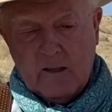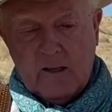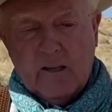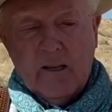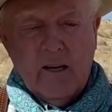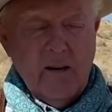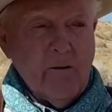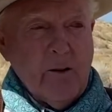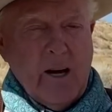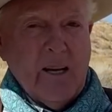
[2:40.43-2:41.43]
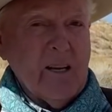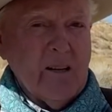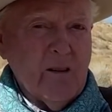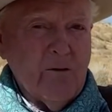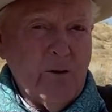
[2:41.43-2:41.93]
it can, in fact, get
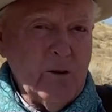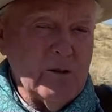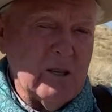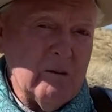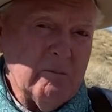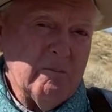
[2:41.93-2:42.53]
confusing.